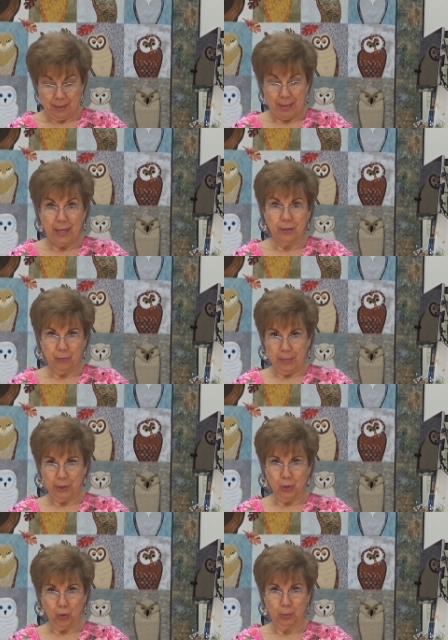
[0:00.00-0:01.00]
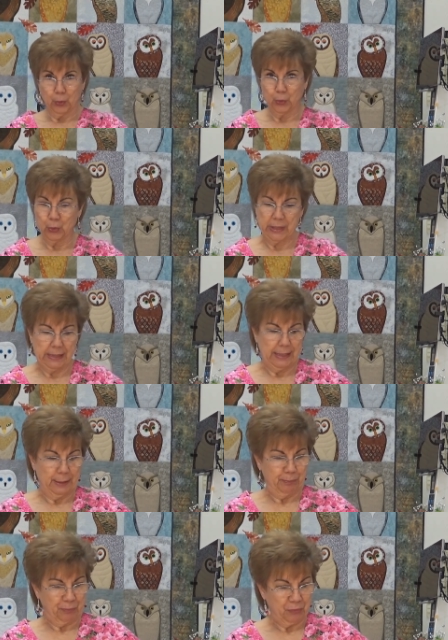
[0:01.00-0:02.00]
I'm out of my normal
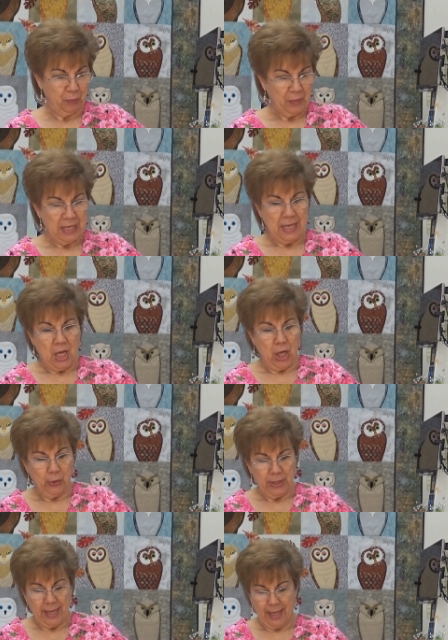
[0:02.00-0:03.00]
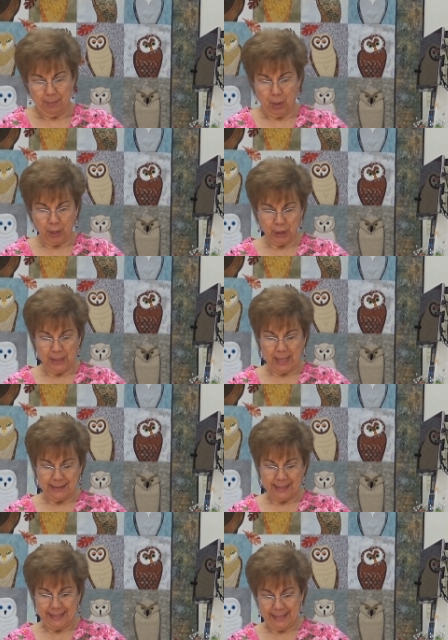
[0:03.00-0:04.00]
routine. Okay, March
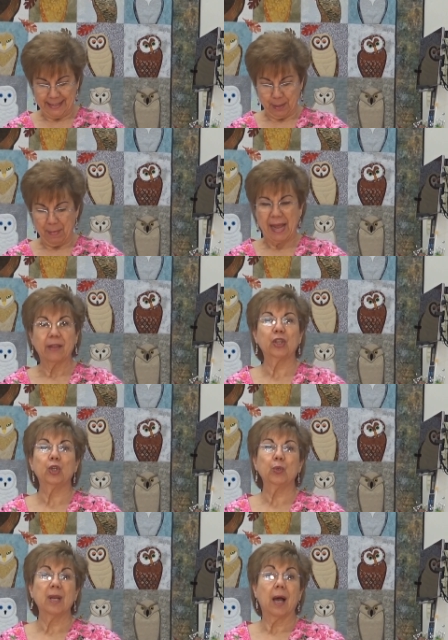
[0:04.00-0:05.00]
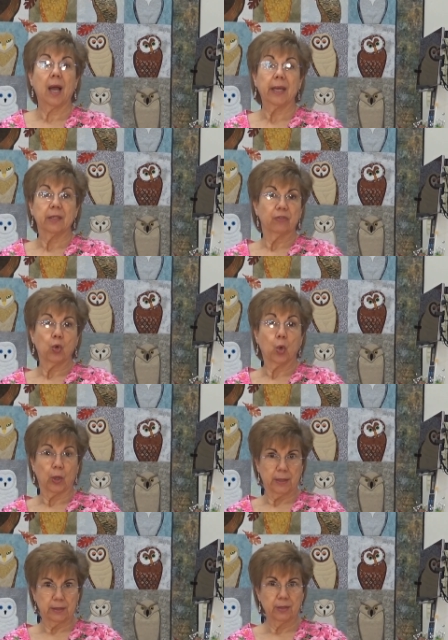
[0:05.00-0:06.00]
19, Matthew 9,
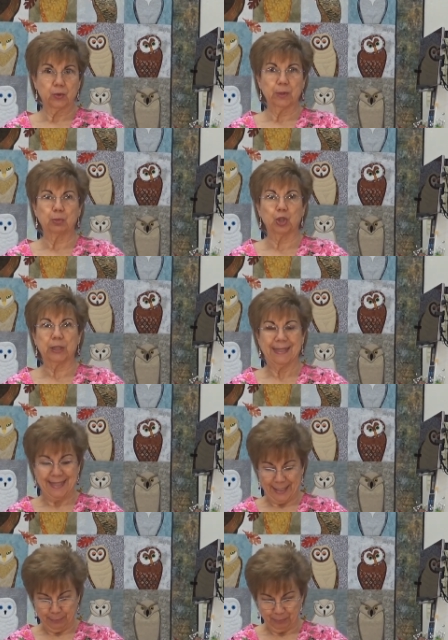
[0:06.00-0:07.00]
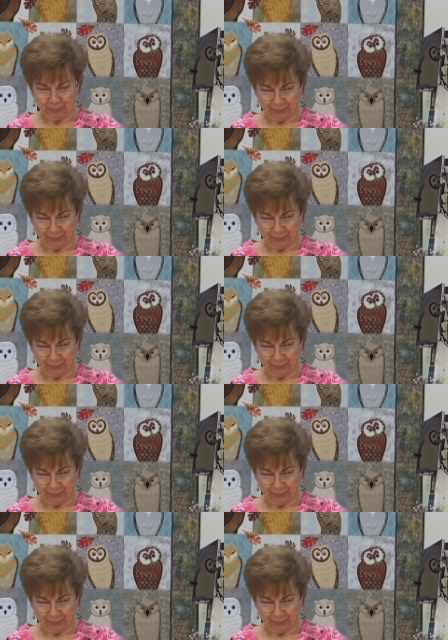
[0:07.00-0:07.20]
4 is the scripture today.